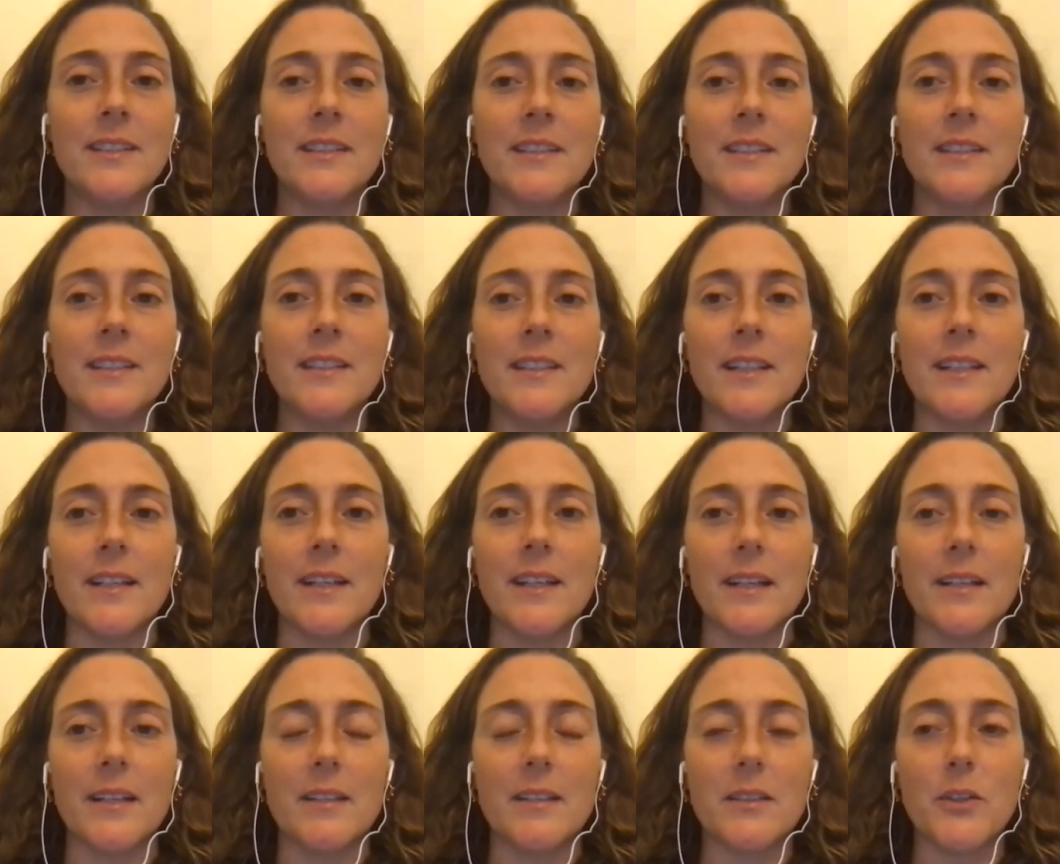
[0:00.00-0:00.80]

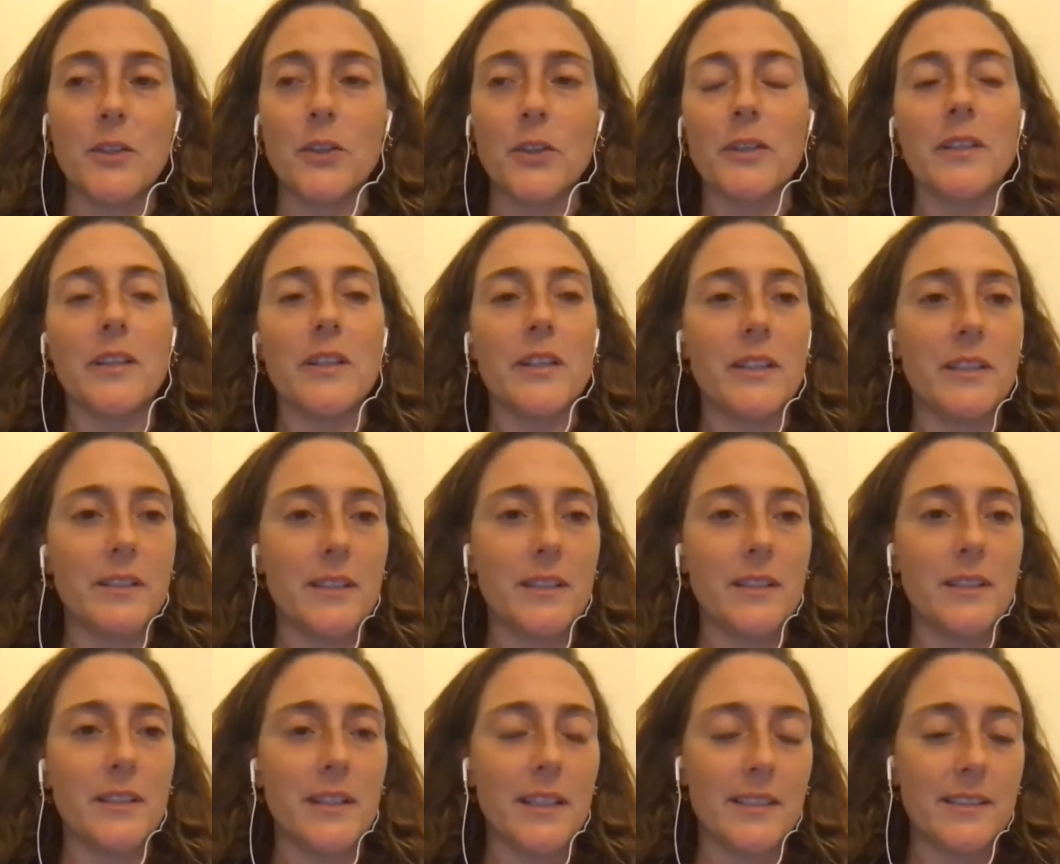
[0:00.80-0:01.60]
Uh, earlier,
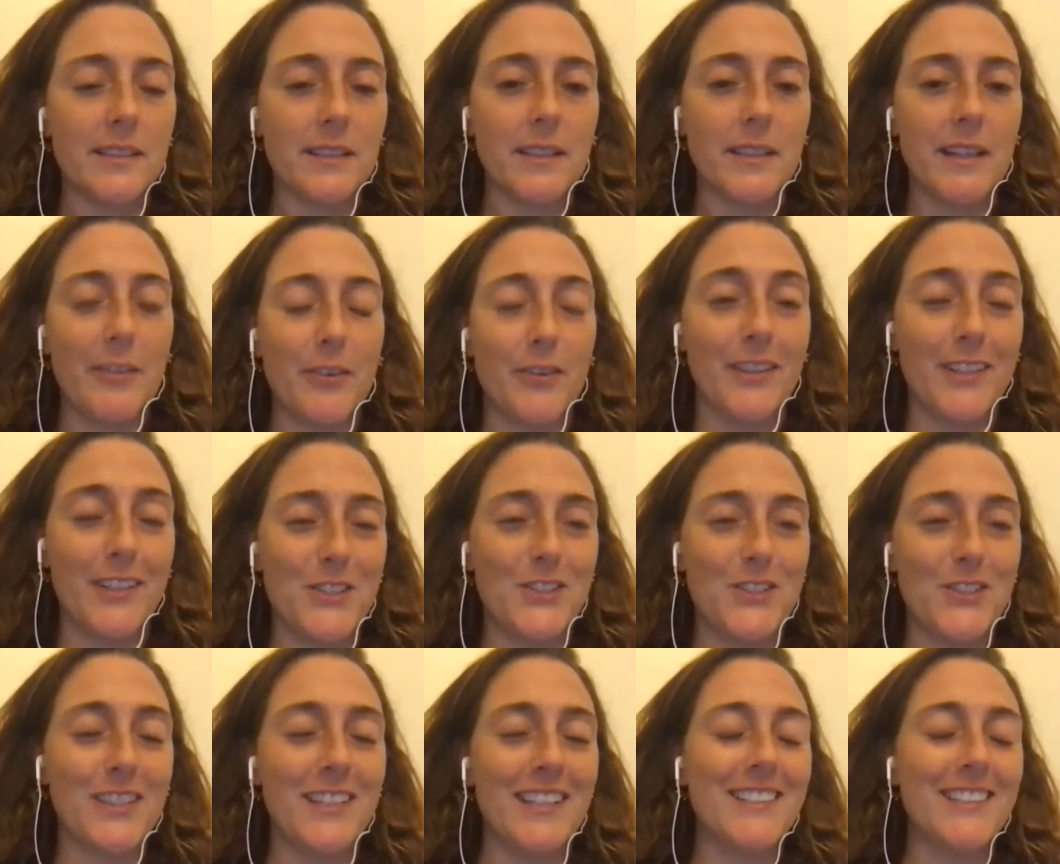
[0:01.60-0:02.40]
I said everything she
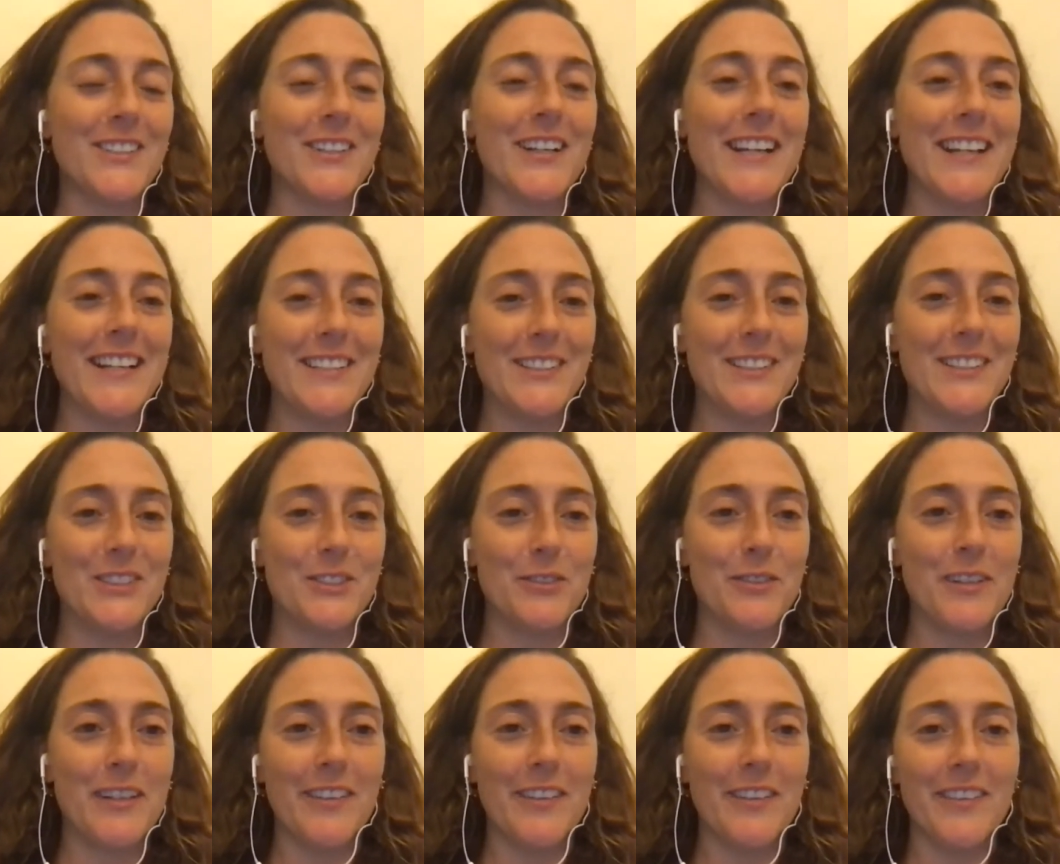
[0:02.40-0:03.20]
gets her hands
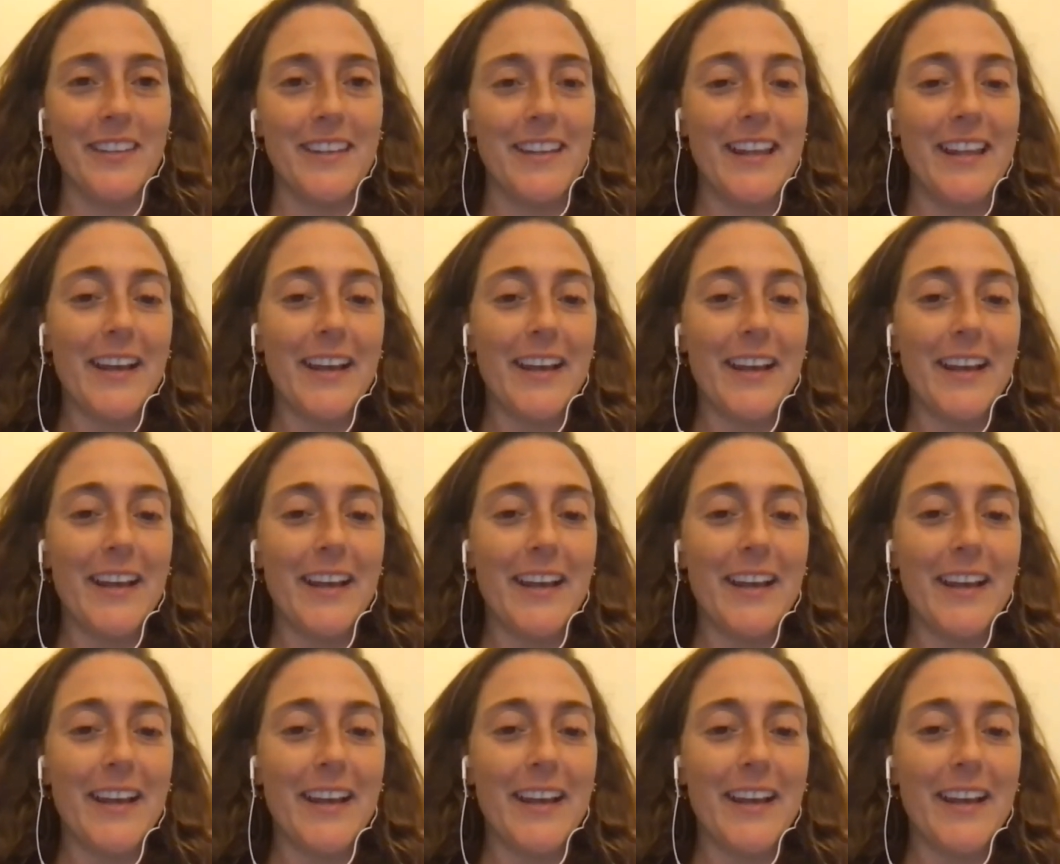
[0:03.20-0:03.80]
around the neck of